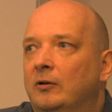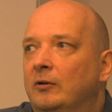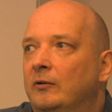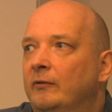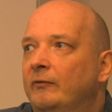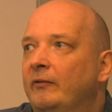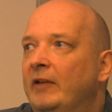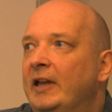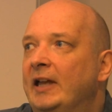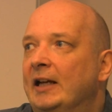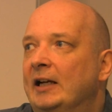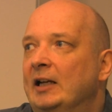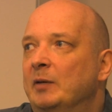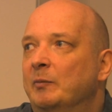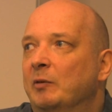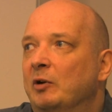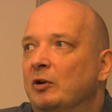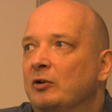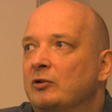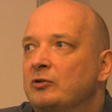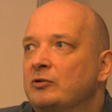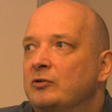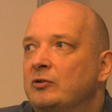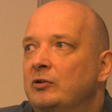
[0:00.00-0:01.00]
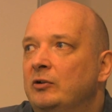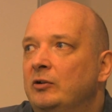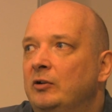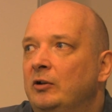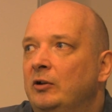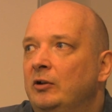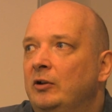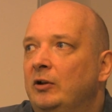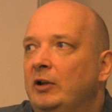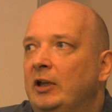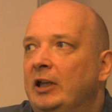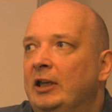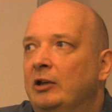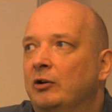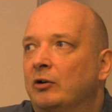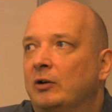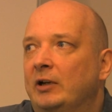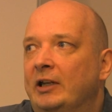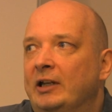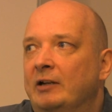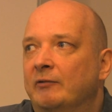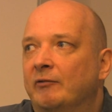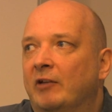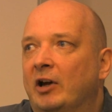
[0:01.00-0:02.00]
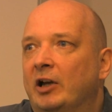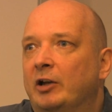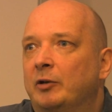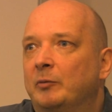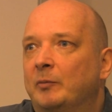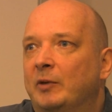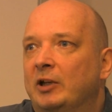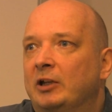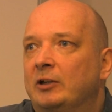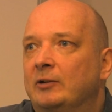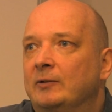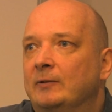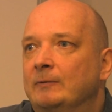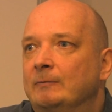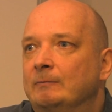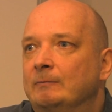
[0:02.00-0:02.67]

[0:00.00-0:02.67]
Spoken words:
variables in your environment.